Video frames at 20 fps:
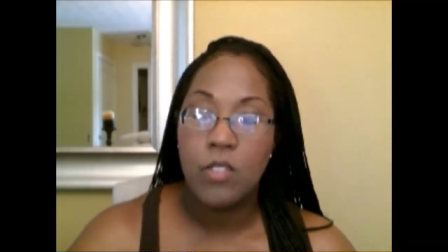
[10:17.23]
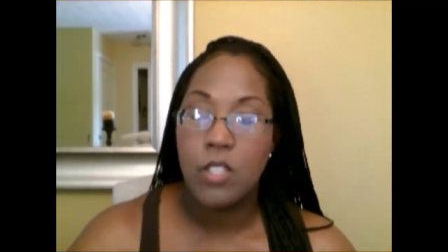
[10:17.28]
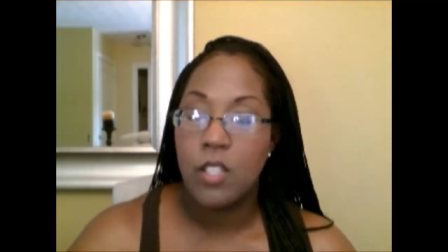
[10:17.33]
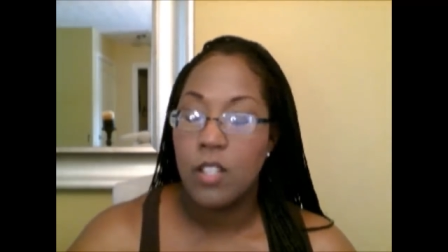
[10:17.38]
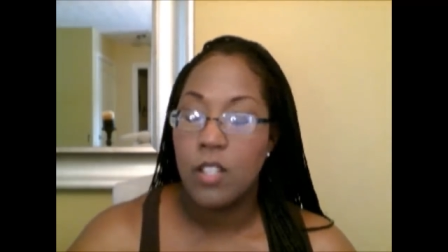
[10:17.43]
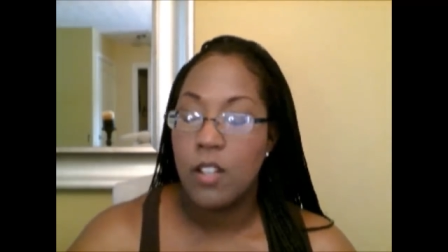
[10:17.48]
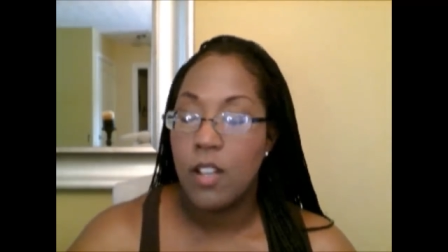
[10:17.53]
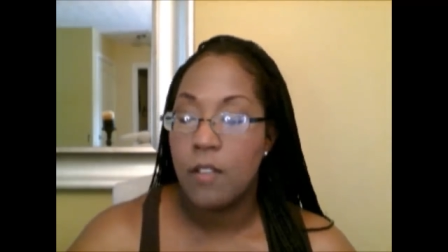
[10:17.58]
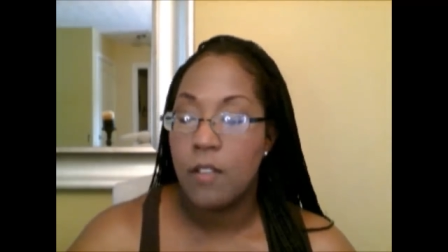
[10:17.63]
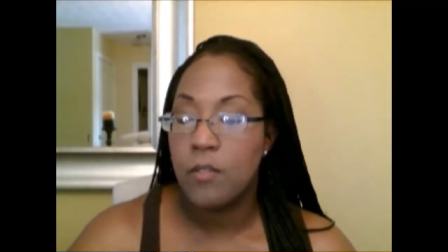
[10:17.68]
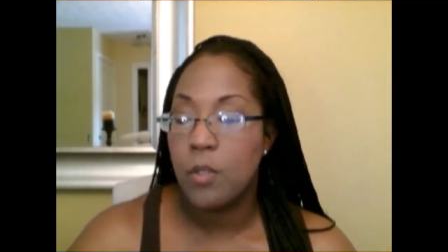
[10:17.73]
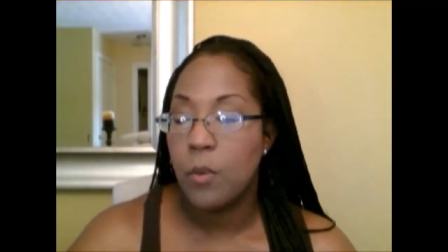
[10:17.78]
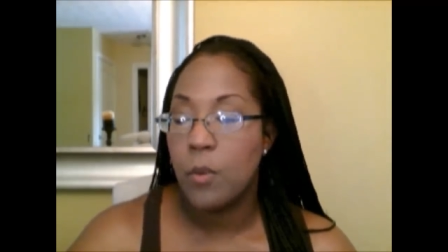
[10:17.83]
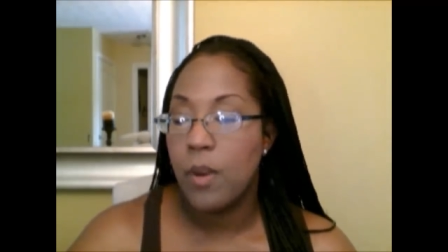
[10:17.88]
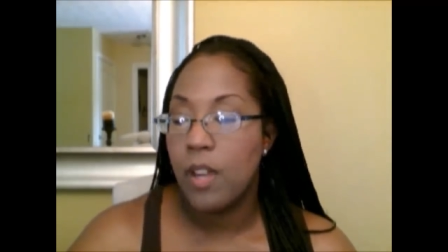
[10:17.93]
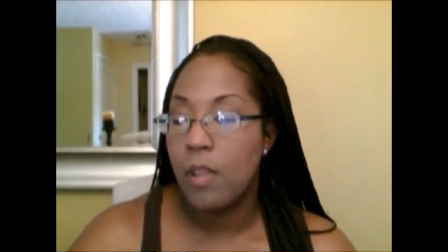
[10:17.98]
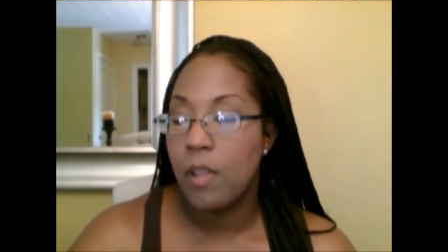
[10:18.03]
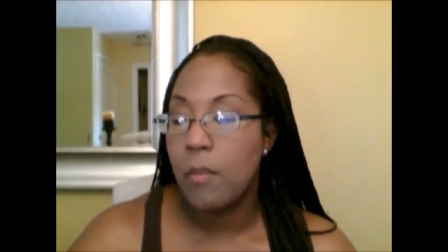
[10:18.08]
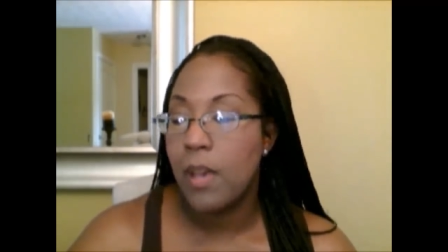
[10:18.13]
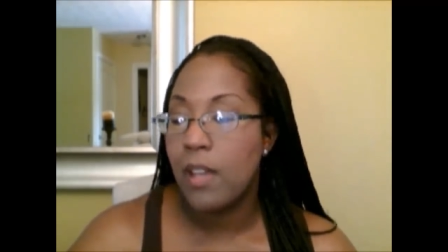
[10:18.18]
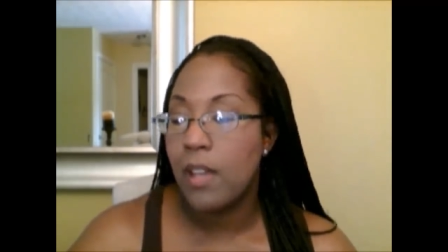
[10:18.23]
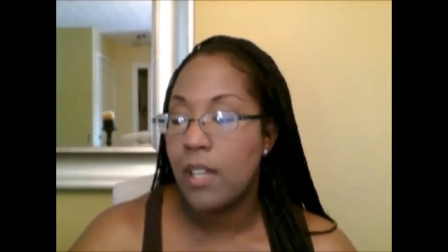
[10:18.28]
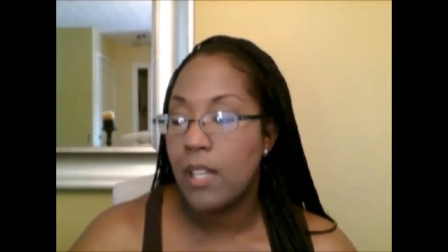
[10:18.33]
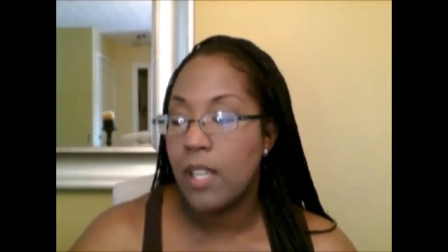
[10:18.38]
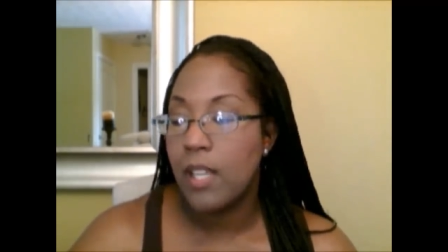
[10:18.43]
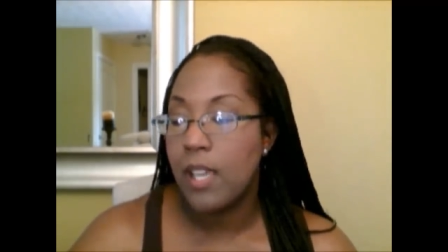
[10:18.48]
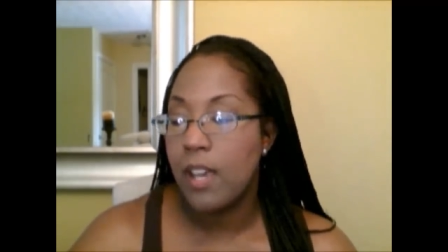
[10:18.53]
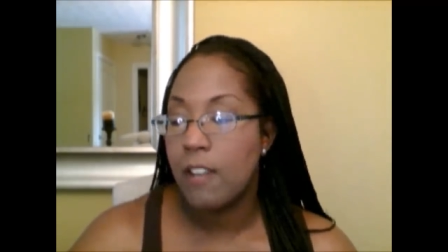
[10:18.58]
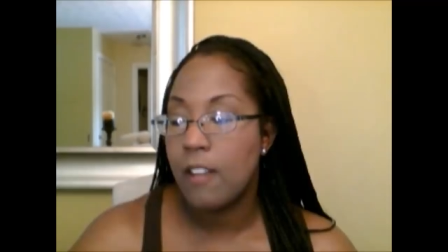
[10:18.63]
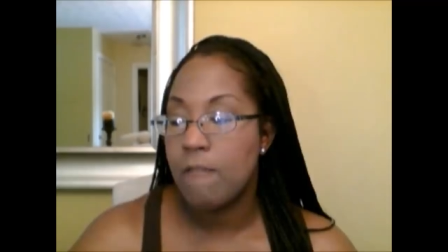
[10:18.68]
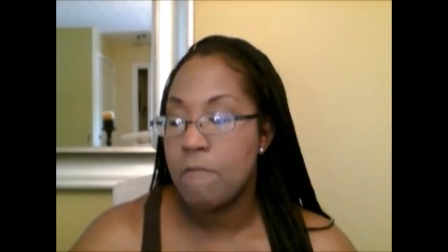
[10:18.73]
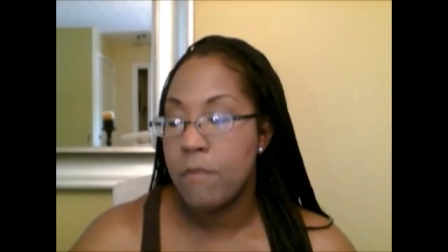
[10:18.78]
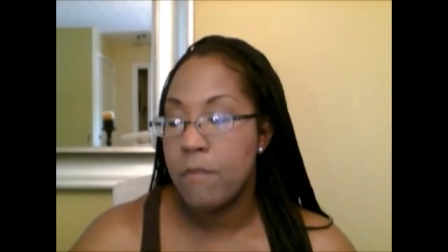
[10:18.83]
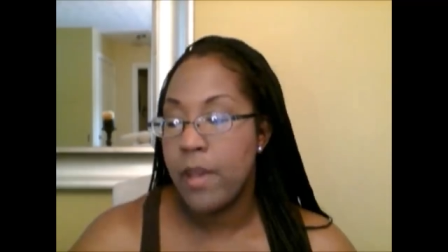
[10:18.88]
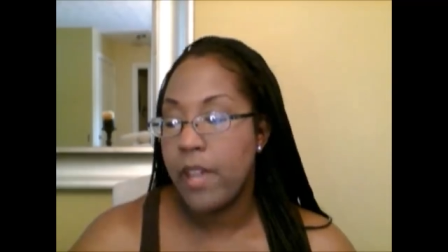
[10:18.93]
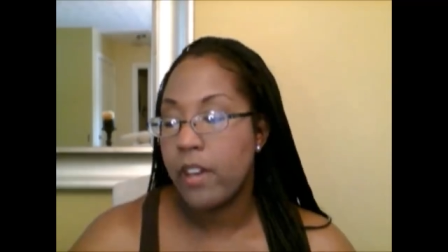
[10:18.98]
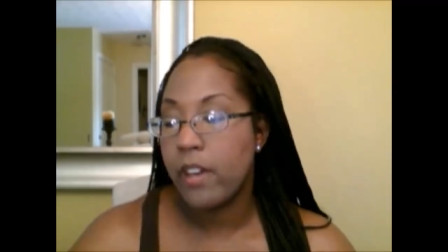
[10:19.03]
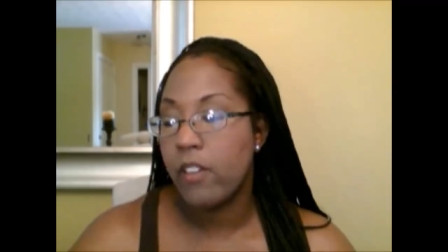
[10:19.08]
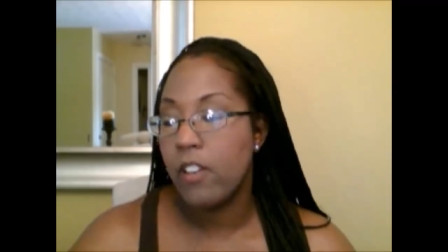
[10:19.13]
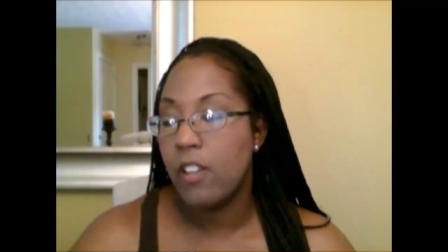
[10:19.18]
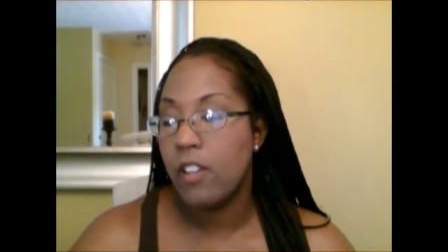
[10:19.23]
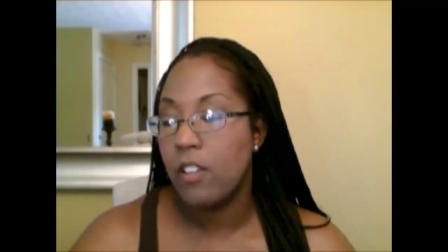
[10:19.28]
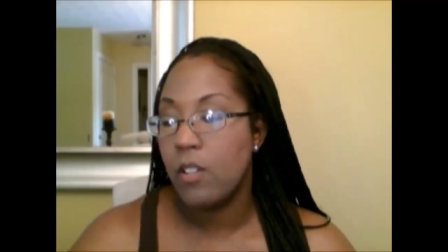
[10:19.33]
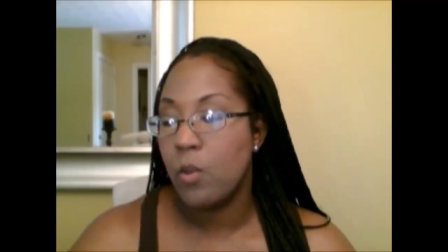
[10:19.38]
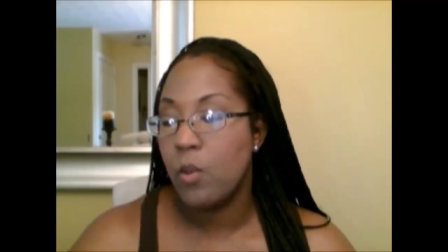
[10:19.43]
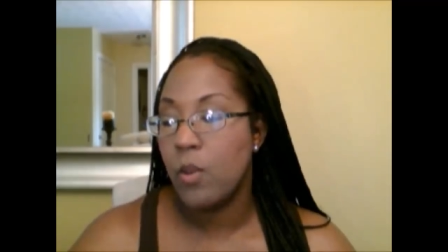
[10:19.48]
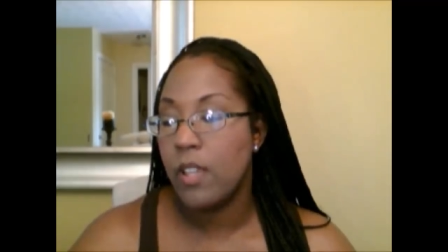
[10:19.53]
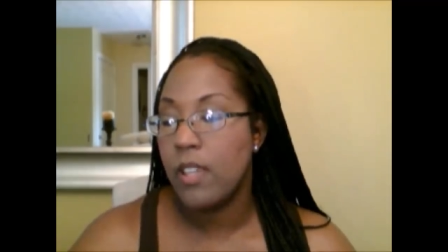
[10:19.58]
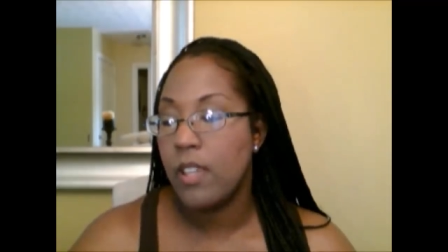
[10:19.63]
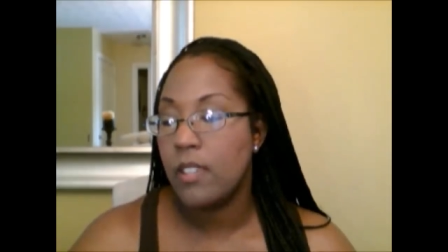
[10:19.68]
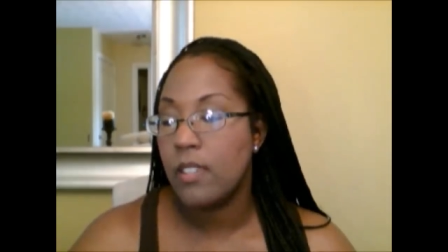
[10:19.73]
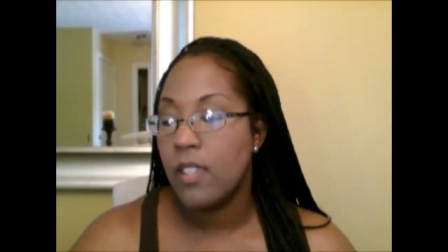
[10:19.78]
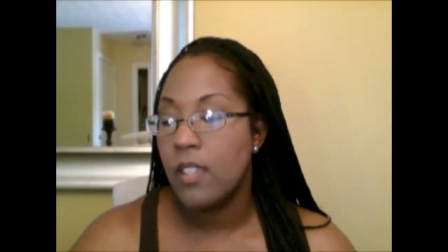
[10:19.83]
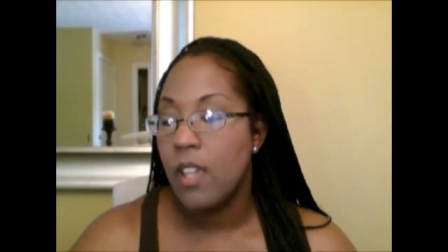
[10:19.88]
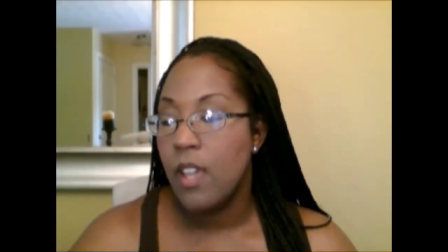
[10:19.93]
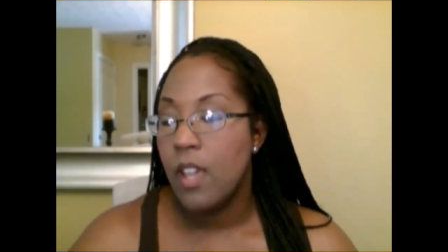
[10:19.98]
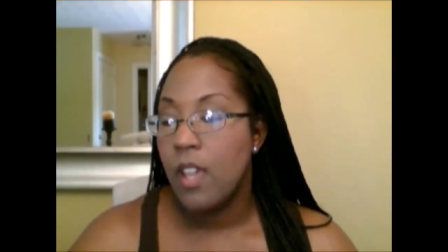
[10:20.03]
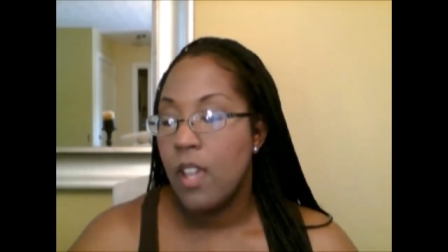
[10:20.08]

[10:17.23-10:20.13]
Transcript: so you don't have to worry about any kind of background noise.